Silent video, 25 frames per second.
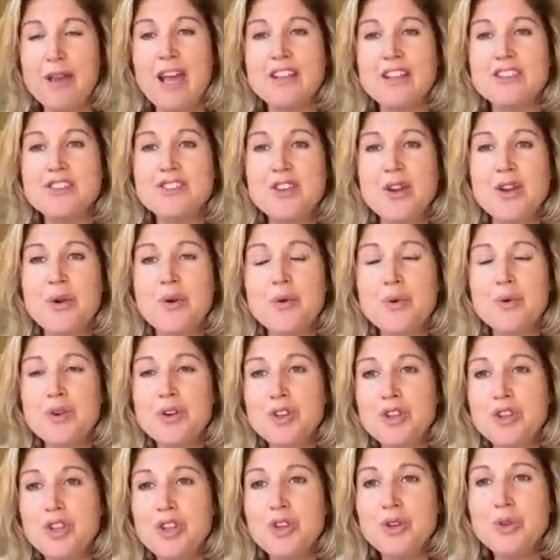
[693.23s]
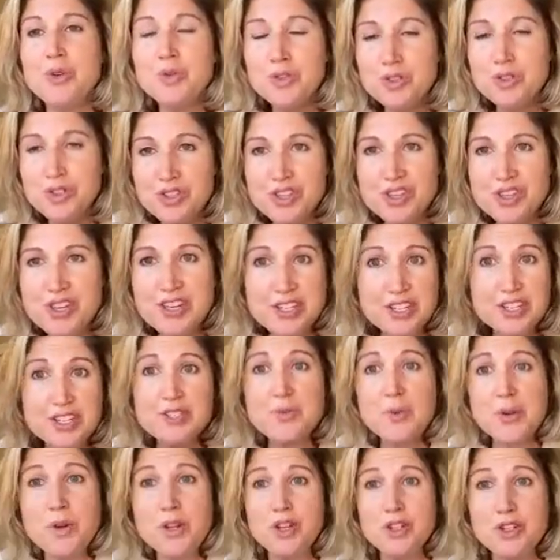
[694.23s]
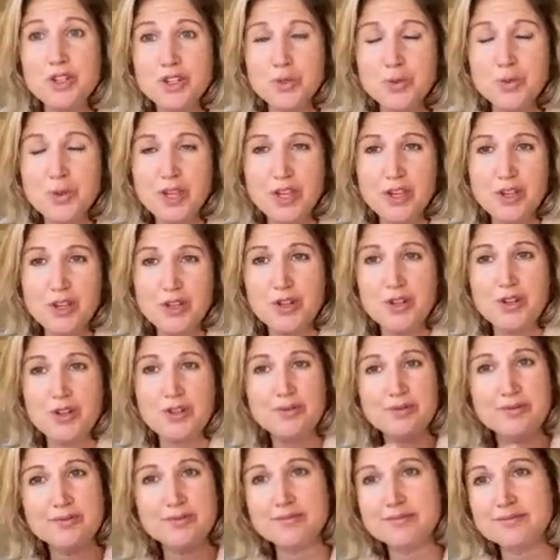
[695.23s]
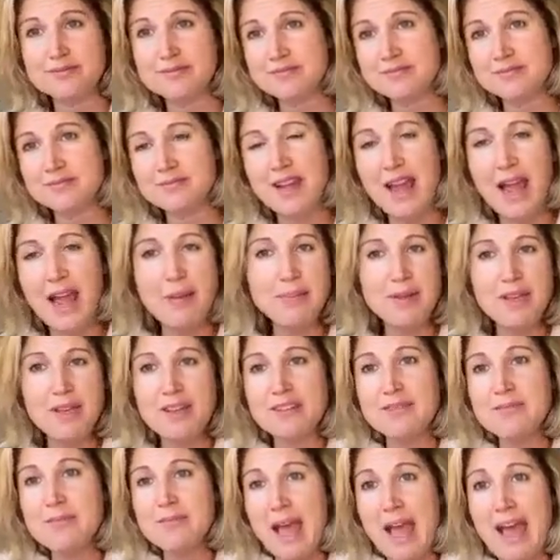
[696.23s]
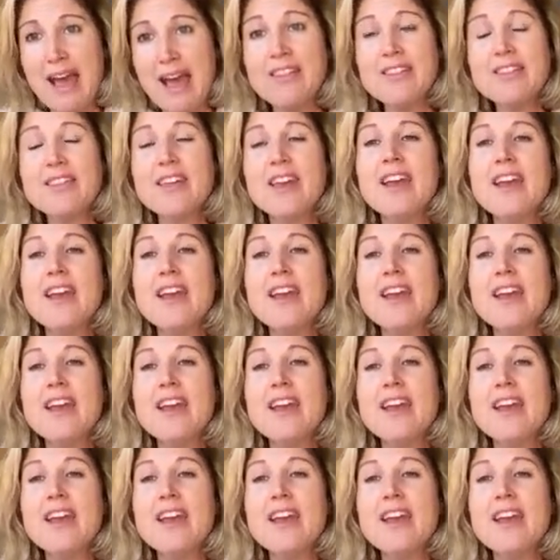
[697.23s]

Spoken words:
And so you just, when you're doing your napkin math,